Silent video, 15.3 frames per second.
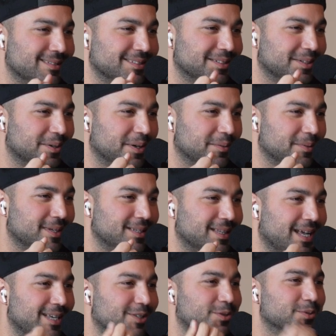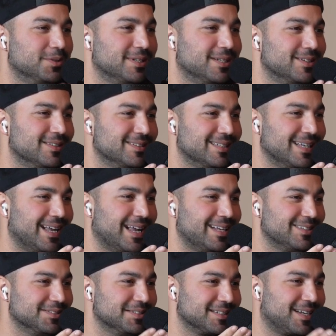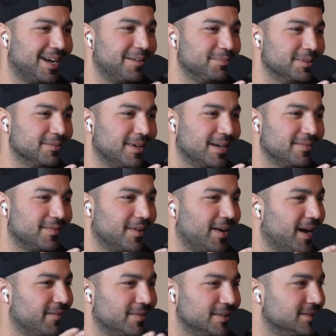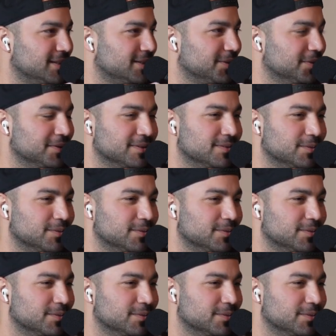You know what I mean? That you literally handle the copyright for every single